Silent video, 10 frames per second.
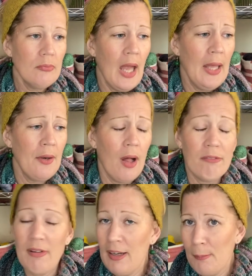and I'll
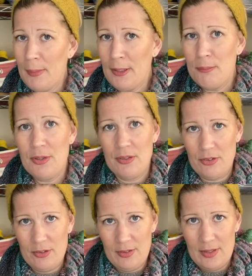fire up my
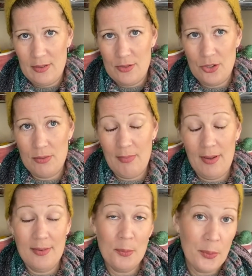computer and do
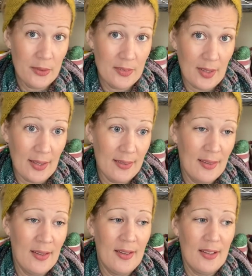my work day
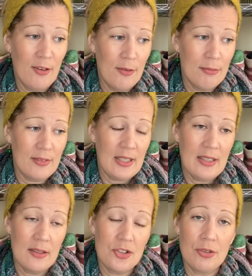and hopefully
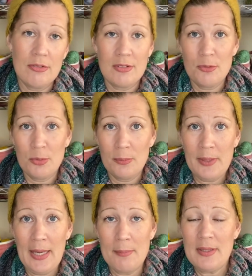the children will be
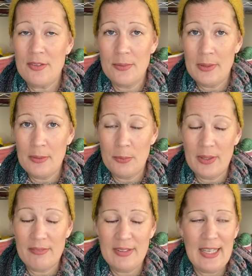happy doing
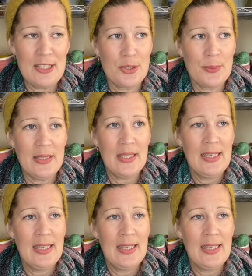whatever they're doing.